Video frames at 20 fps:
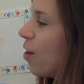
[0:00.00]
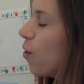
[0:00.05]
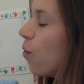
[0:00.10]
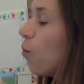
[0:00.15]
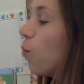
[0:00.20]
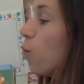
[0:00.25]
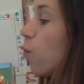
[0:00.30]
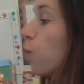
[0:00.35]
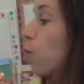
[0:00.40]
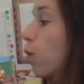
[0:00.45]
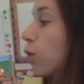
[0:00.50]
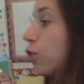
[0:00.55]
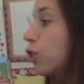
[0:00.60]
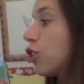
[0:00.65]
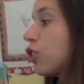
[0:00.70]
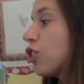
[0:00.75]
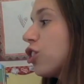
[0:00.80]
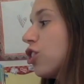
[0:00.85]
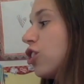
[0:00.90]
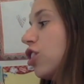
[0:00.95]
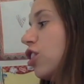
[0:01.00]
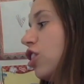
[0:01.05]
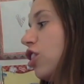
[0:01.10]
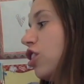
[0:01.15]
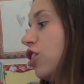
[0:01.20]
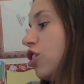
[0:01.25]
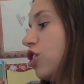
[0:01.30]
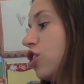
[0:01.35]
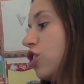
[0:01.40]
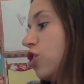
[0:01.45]
Whoosh,
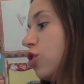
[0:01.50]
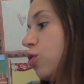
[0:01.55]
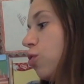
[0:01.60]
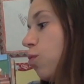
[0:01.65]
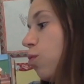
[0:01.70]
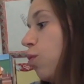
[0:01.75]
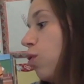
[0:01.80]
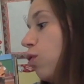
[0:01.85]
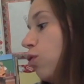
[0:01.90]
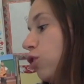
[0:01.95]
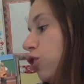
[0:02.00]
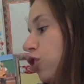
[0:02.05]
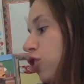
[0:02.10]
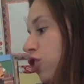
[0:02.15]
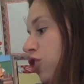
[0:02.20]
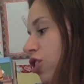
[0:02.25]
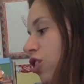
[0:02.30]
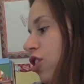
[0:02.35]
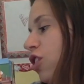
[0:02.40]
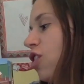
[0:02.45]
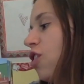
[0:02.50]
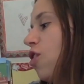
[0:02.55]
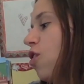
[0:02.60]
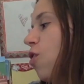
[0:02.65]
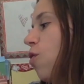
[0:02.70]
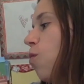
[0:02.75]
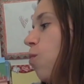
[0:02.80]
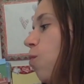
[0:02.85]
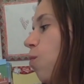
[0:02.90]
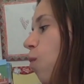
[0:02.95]
swoosh,
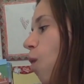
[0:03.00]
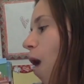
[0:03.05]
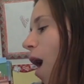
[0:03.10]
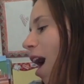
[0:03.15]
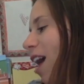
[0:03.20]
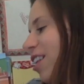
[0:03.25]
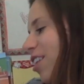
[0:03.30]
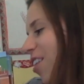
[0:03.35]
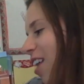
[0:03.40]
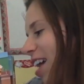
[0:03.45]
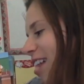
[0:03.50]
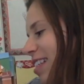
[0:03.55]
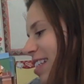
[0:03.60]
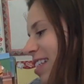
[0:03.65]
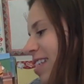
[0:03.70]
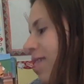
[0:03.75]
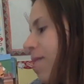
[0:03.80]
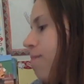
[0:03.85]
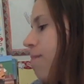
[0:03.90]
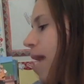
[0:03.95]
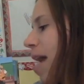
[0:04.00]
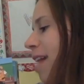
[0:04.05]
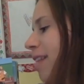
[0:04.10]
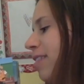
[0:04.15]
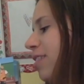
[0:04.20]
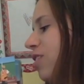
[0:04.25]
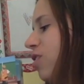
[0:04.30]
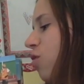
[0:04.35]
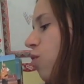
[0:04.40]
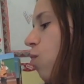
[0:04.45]
water and
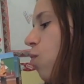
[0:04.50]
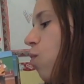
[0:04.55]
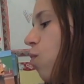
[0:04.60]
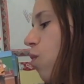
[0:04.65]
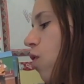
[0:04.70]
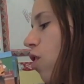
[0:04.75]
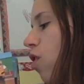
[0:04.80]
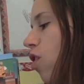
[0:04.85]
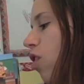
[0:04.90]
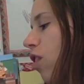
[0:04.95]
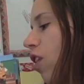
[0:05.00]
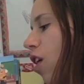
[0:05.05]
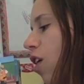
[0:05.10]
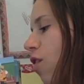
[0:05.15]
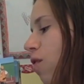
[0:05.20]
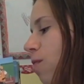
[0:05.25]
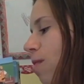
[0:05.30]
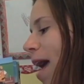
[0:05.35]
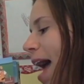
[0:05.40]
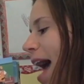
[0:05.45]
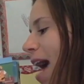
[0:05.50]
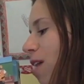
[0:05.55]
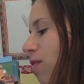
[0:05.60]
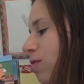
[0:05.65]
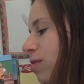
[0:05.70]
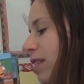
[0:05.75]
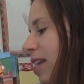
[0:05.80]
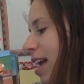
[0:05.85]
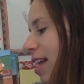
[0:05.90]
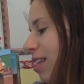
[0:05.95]
cement whirl
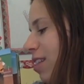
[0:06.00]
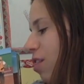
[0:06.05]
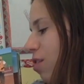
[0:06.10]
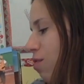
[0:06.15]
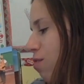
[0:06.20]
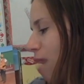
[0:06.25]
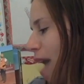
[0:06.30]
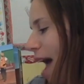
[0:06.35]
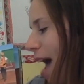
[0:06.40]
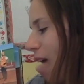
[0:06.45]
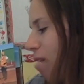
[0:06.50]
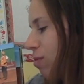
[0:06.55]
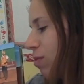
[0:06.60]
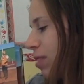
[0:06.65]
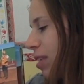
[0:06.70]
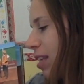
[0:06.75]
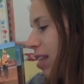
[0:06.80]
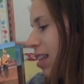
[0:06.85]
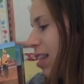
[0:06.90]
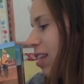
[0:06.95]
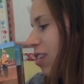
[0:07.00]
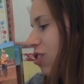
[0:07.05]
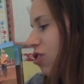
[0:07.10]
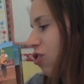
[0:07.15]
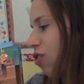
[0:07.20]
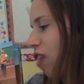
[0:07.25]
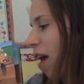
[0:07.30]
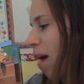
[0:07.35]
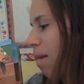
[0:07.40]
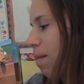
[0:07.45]
around and around in the
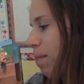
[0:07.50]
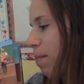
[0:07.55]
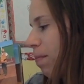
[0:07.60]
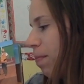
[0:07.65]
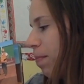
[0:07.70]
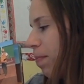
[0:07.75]
drum.